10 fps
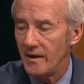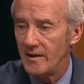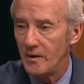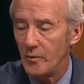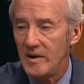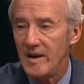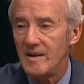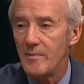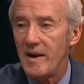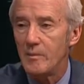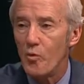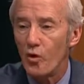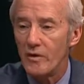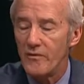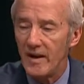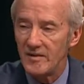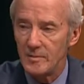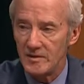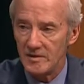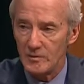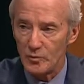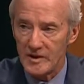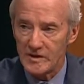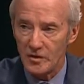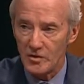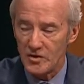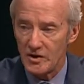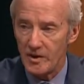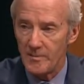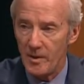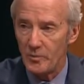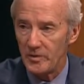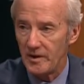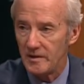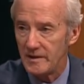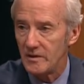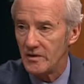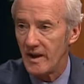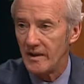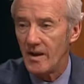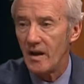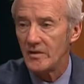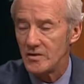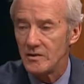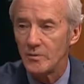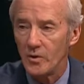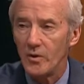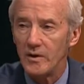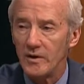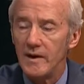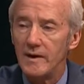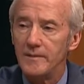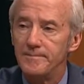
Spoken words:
I think we need to make more investments in research to come up with the cleaner technologies we're going to need.